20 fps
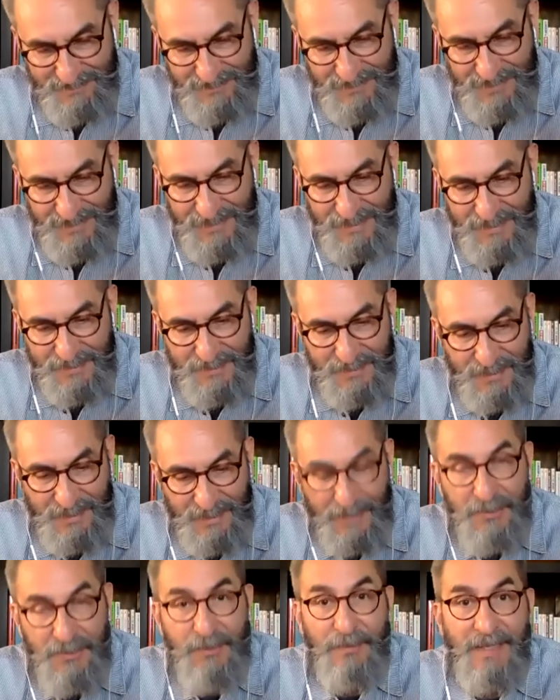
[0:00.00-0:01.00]
that is
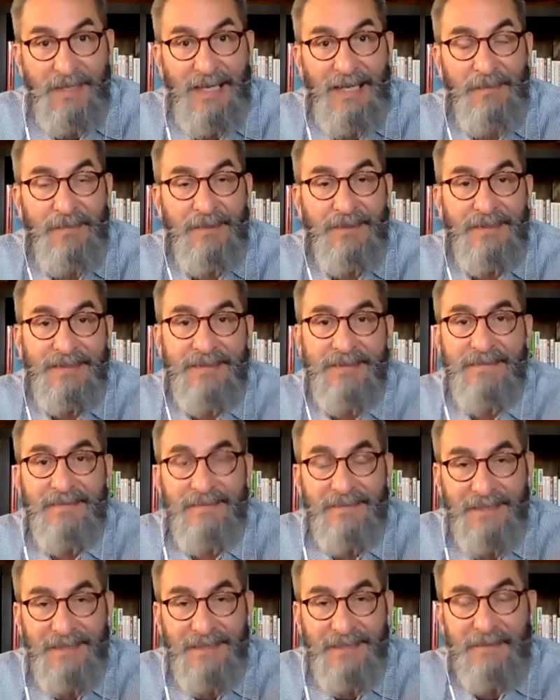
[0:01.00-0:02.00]
actually what happened.
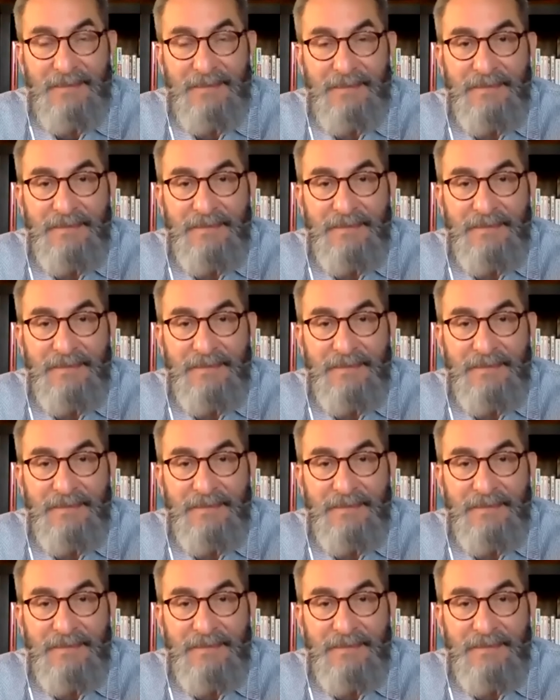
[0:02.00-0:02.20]
Yeah.